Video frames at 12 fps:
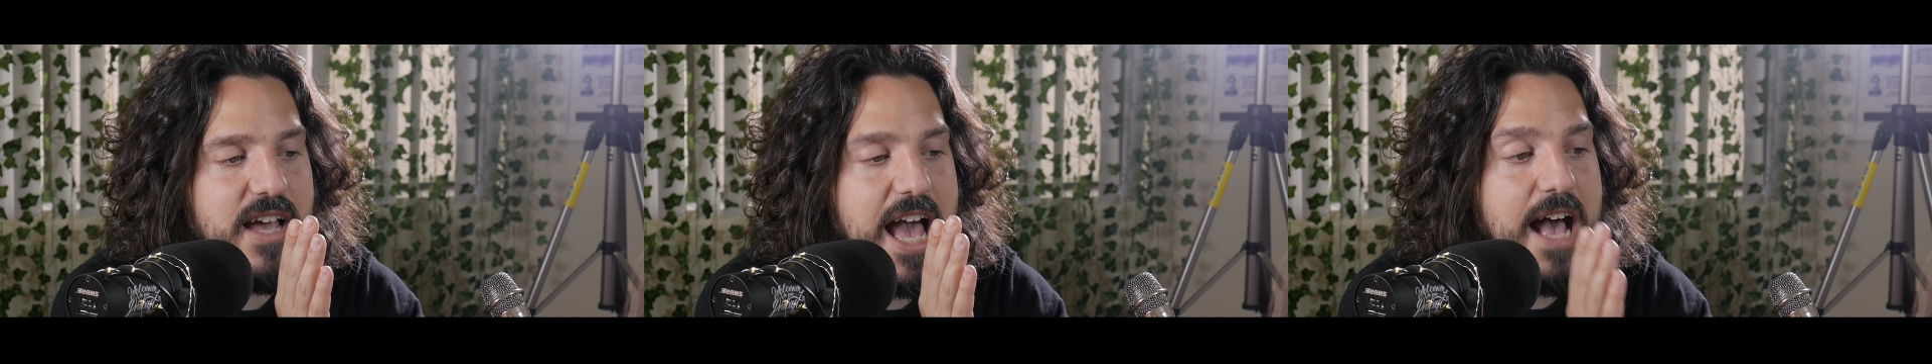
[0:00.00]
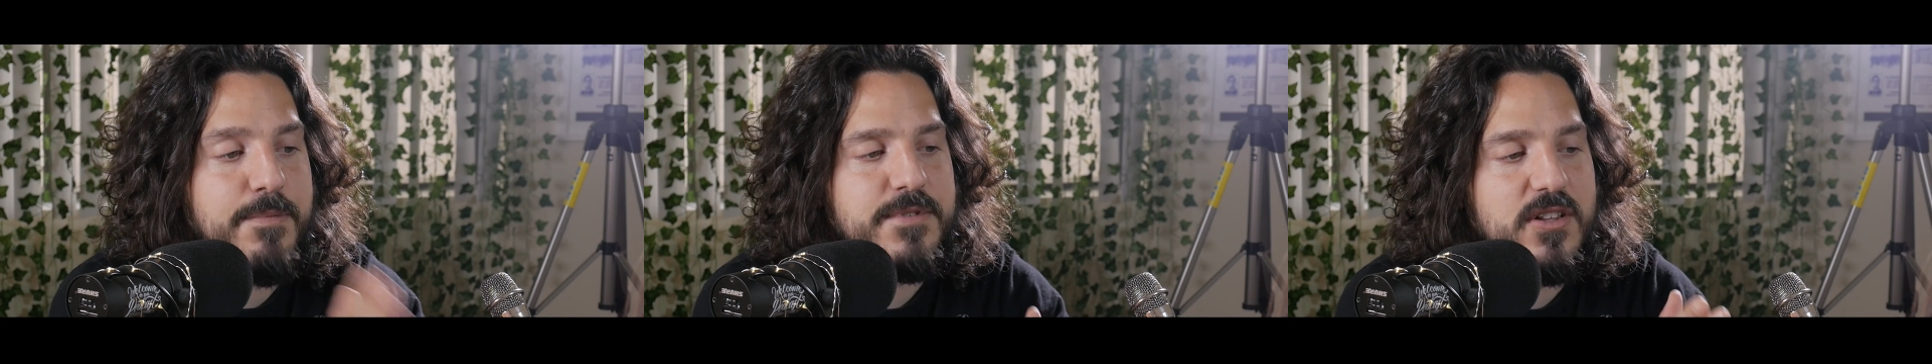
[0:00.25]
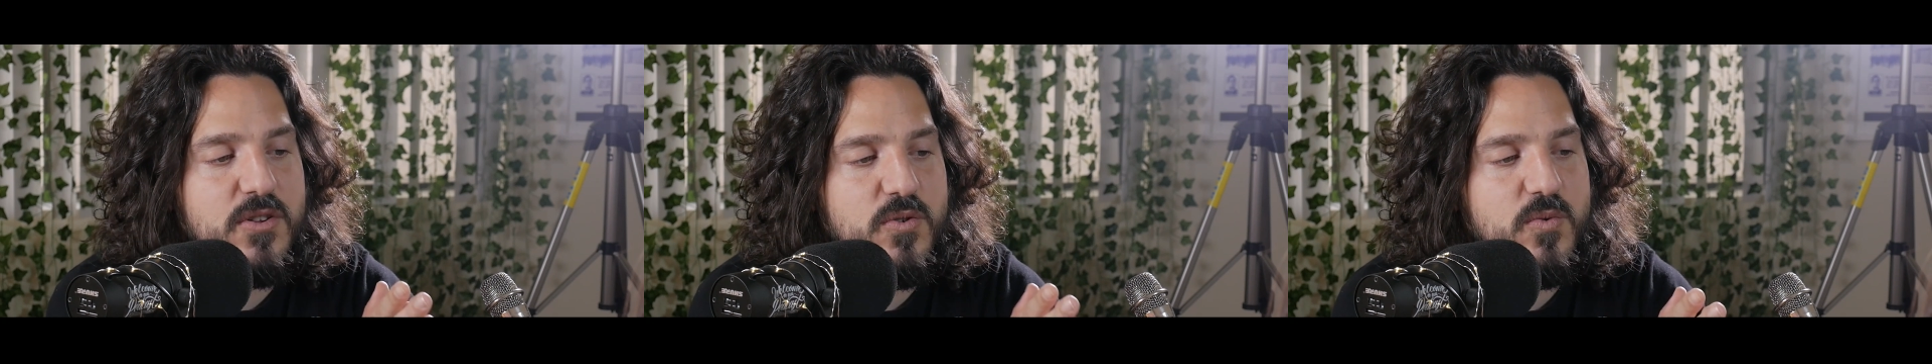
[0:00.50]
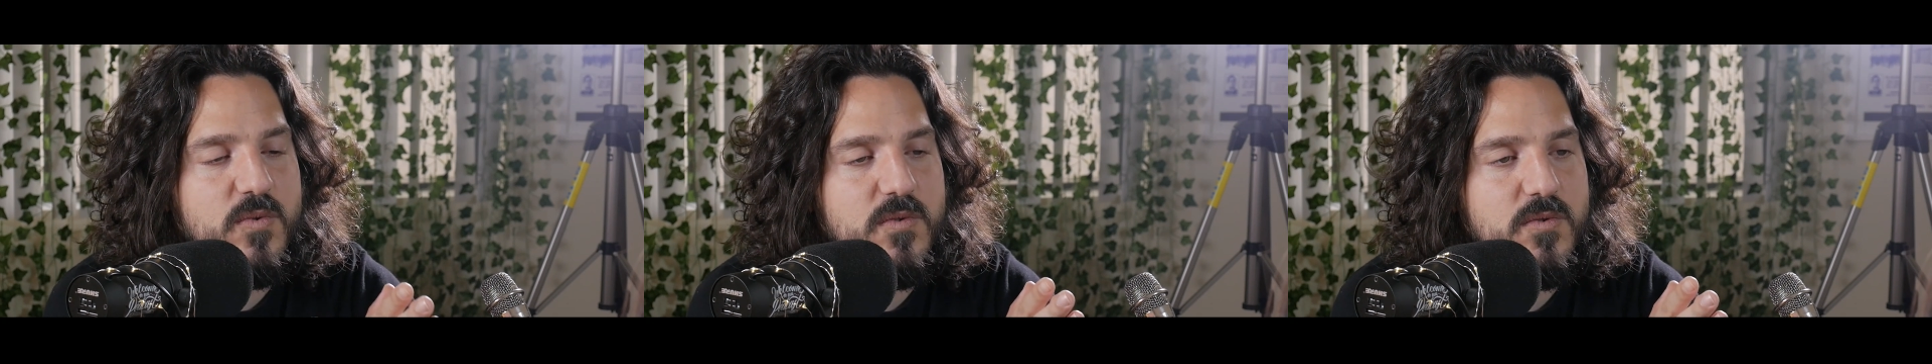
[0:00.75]

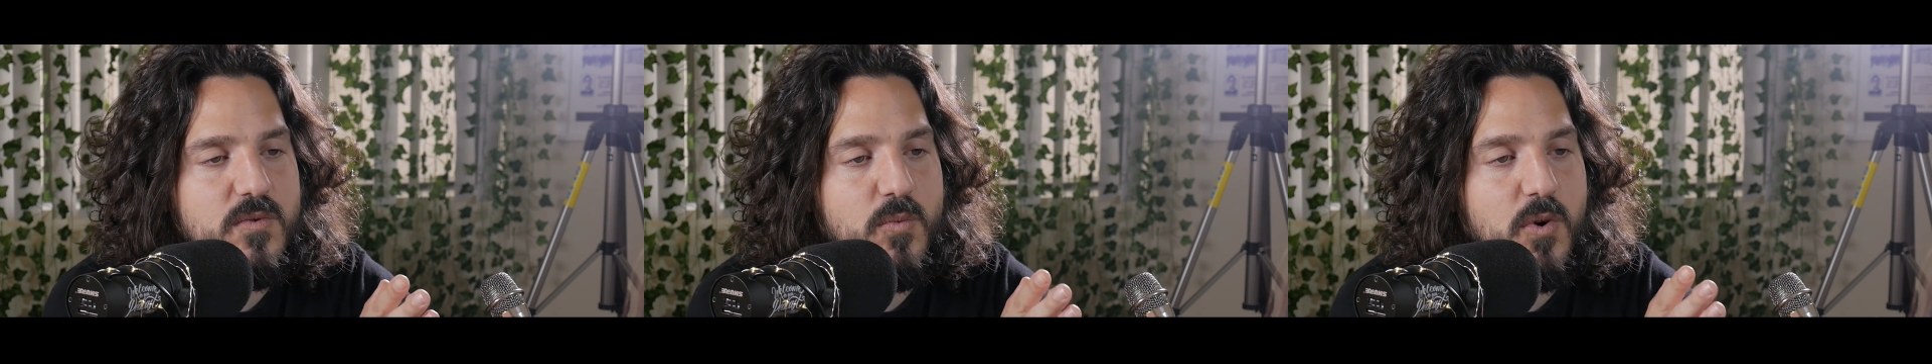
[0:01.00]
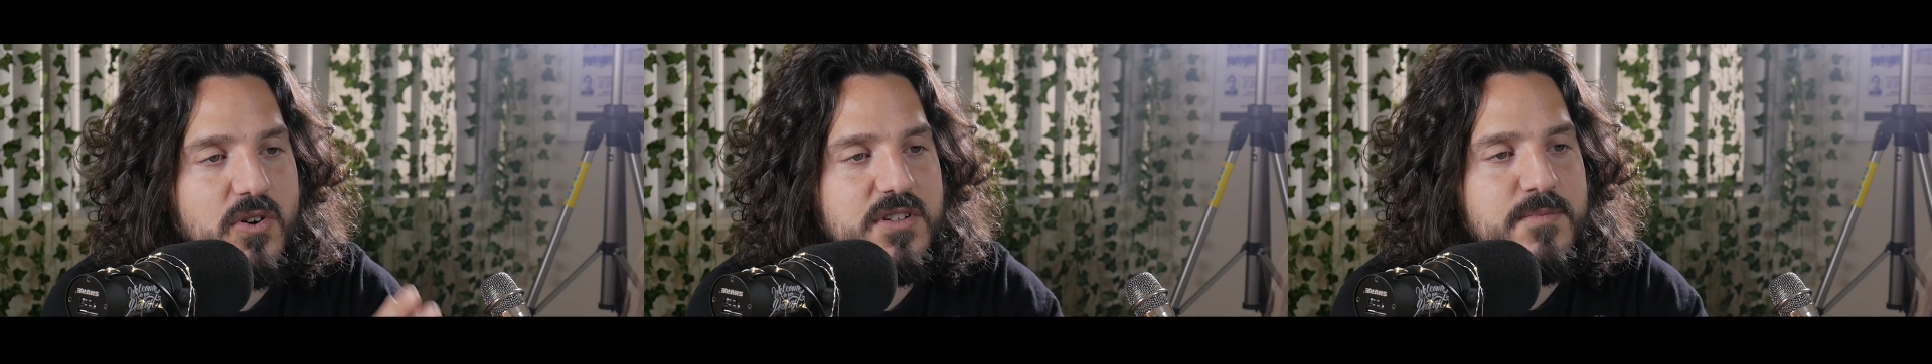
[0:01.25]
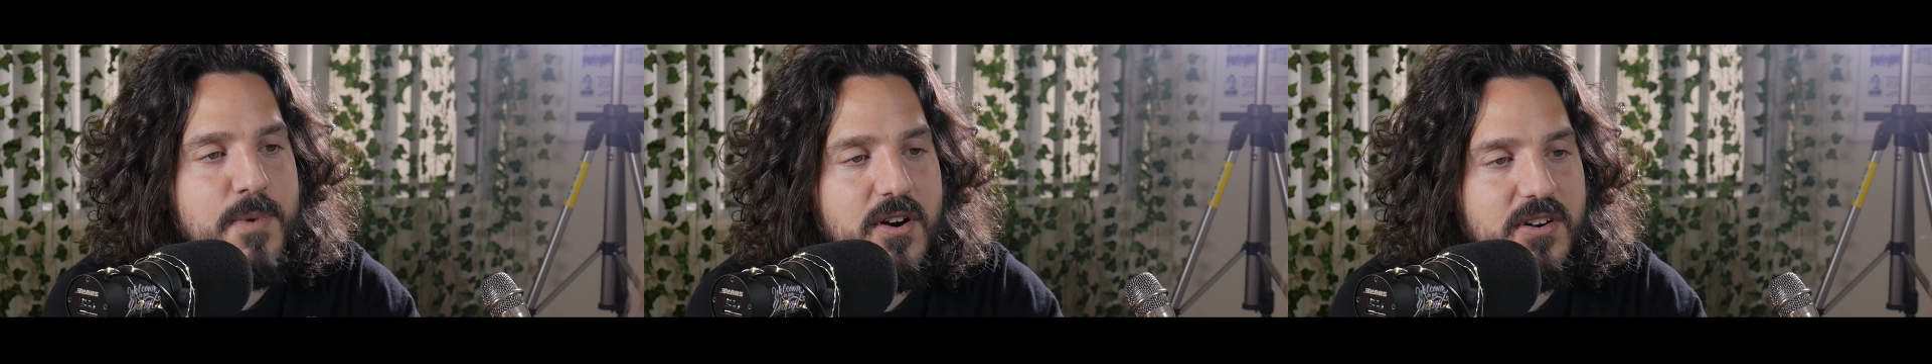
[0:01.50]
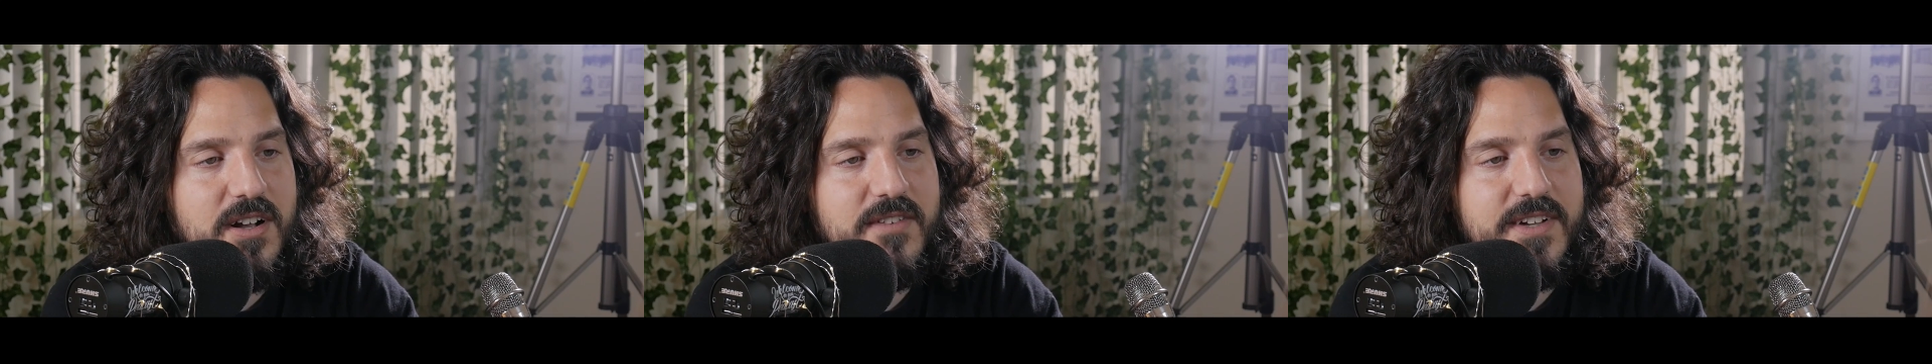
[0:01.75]
absolute worst
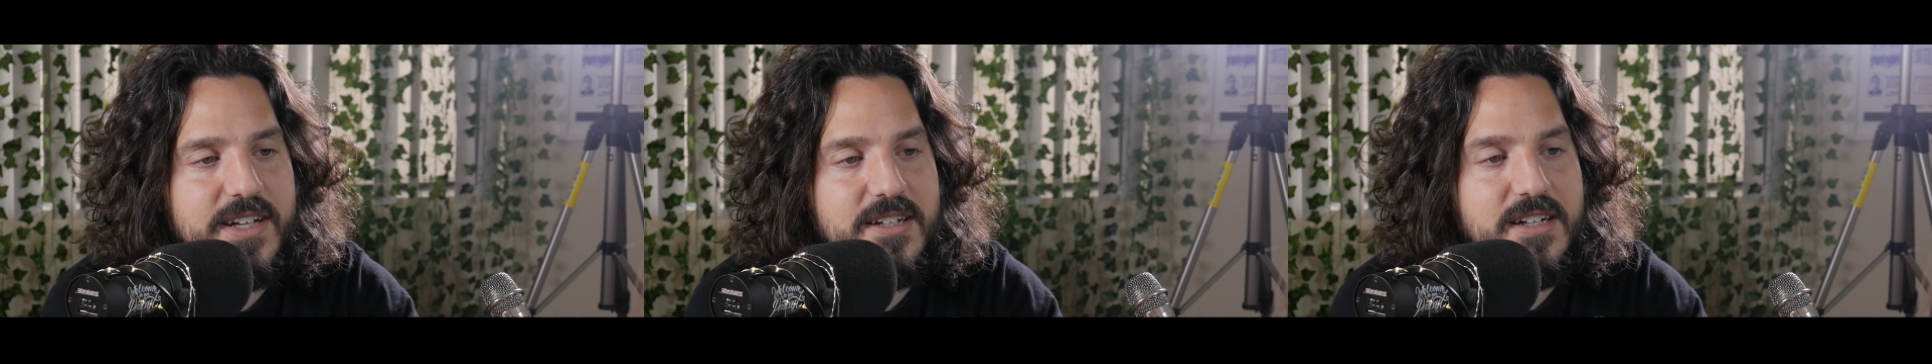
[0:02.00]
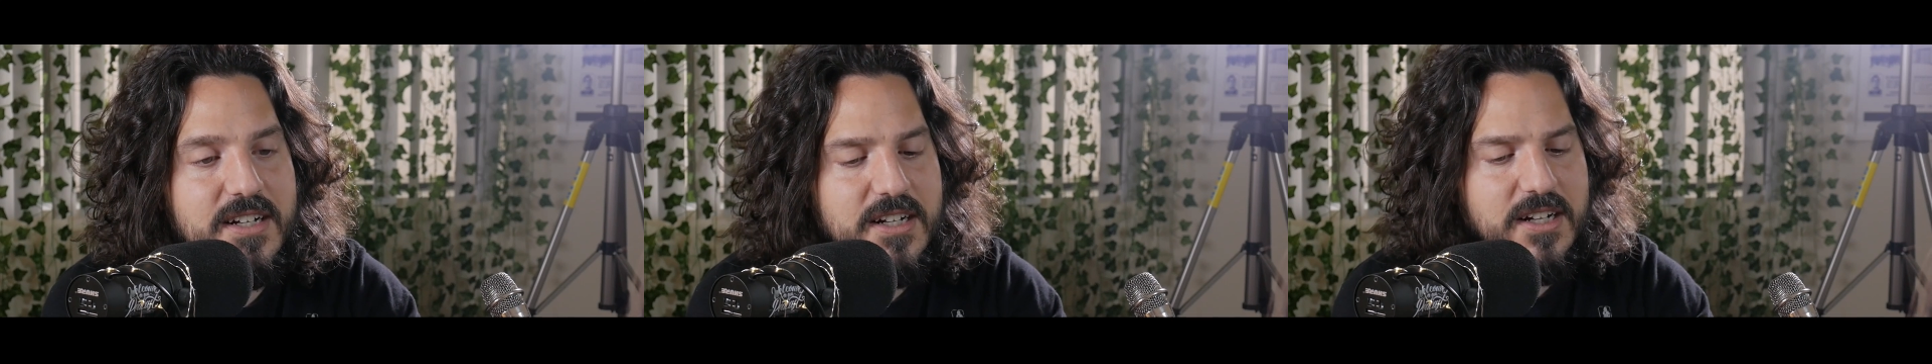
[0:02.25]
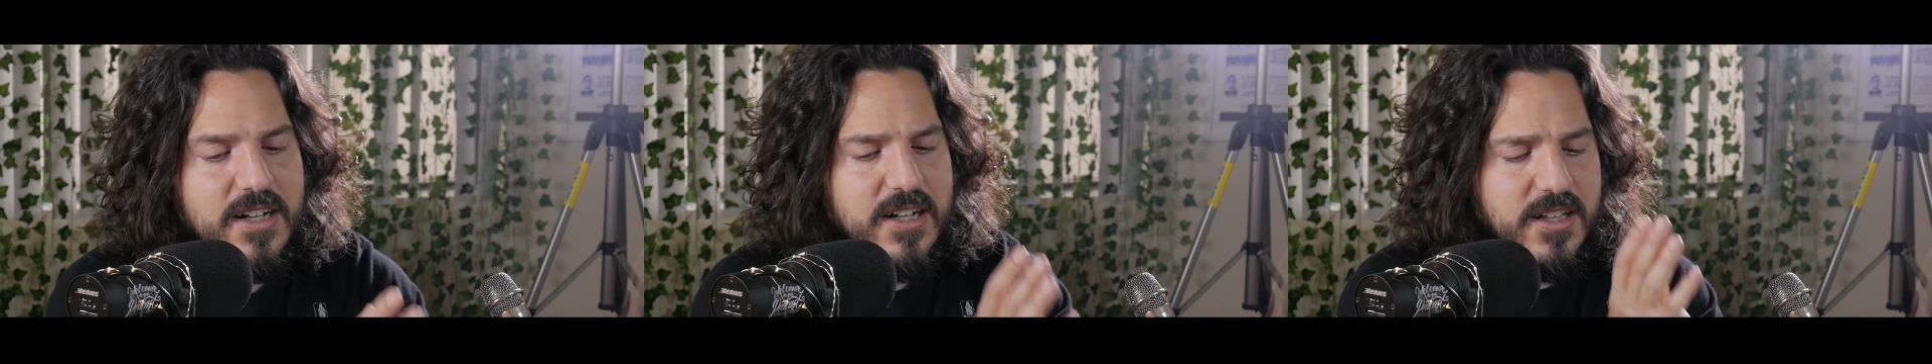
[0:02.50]
part of it mm-hmm.